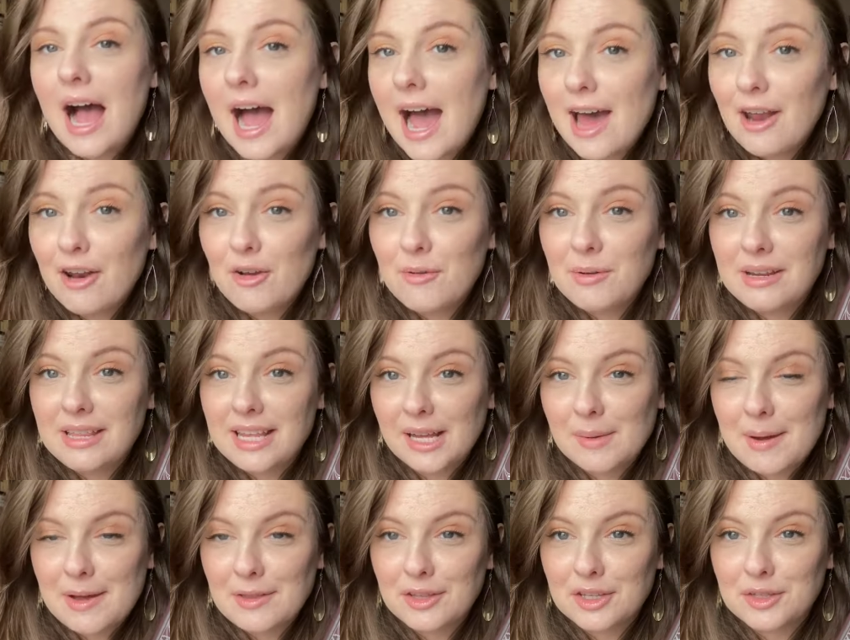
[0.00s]
I don't know anything
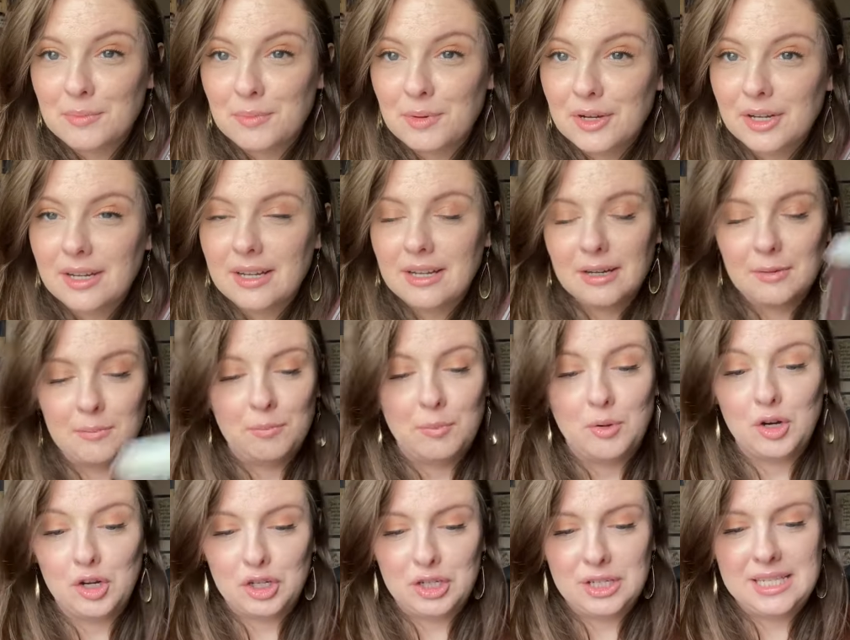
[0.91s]
about this book
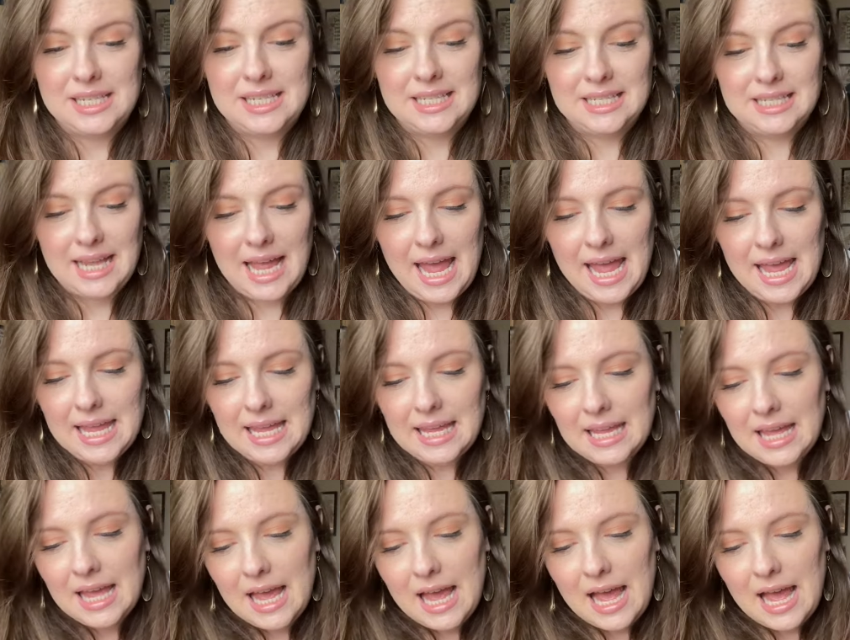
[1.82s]
per se.